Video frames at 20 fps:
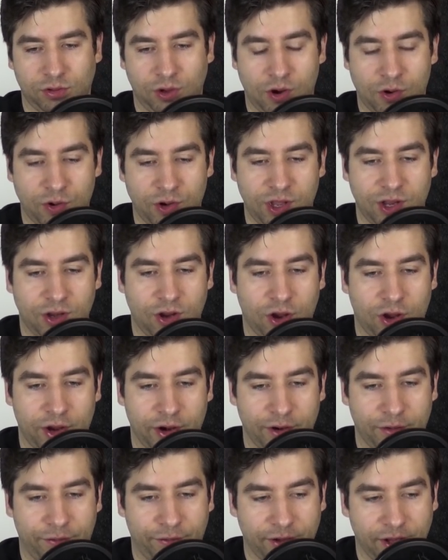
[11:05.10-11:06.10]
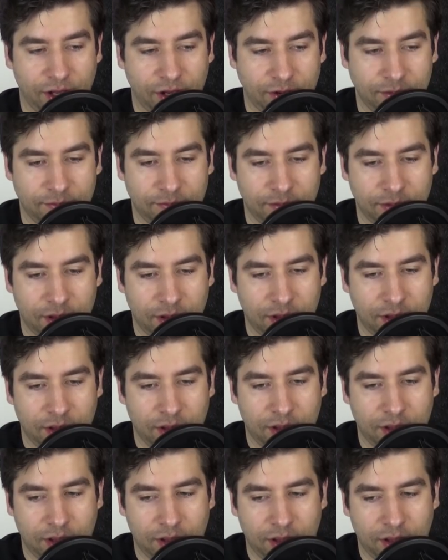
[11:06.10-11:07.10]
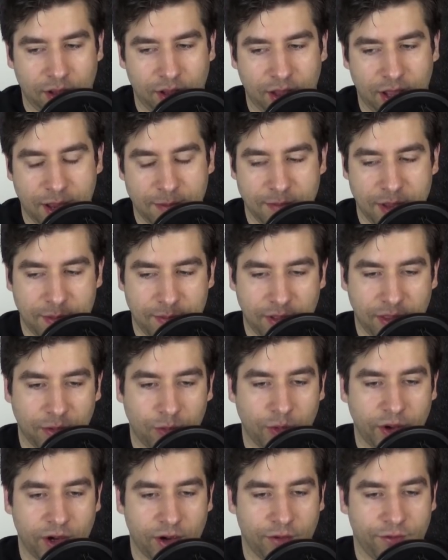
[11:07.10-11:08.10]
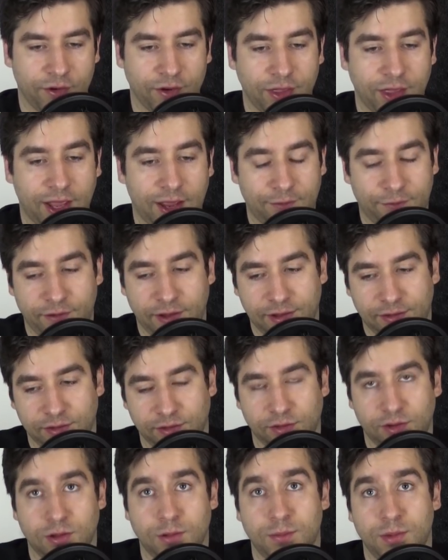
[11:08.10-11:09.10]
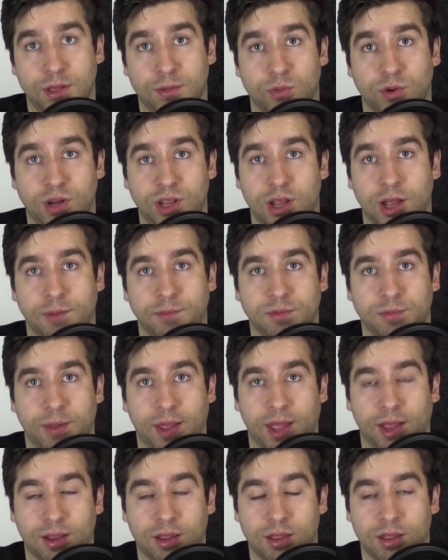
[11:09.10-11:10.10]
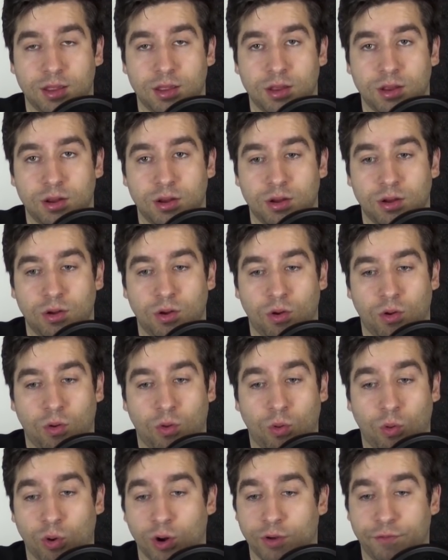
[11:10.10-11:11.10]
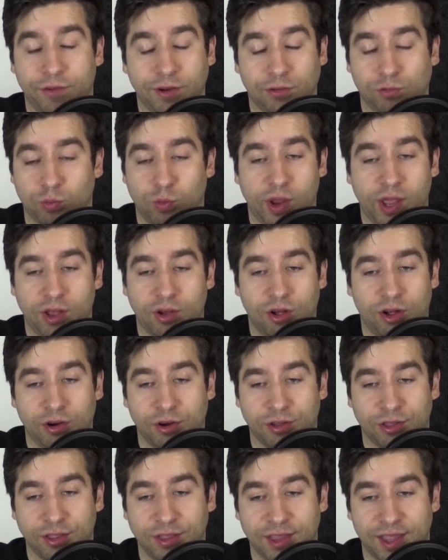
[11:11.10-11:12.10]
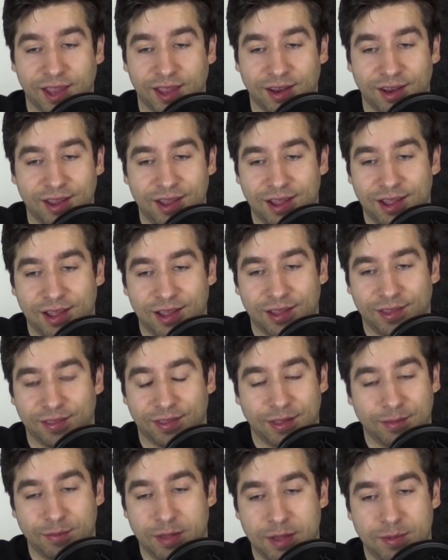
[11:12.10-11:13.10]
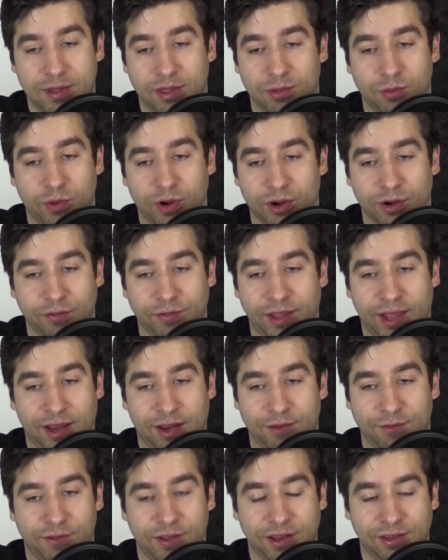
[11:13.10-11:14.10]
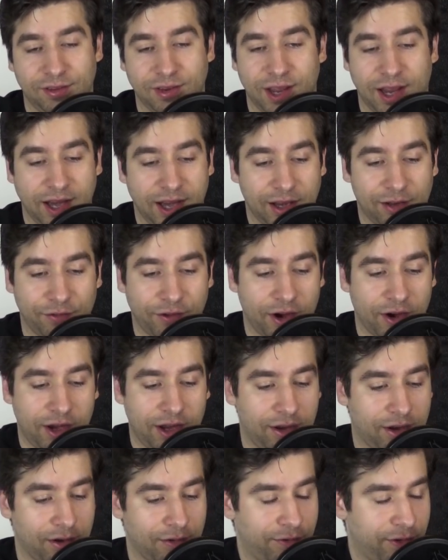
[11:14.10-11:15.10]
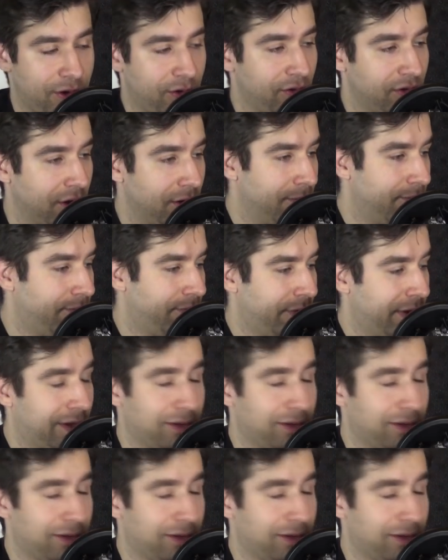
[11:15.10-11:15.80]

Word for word: Tony and Conor fight, and maybe the winner for that faces Khabib when he comes back, or if it's way longer than that, then maybe the winner of that can face Nate. It's very confusing.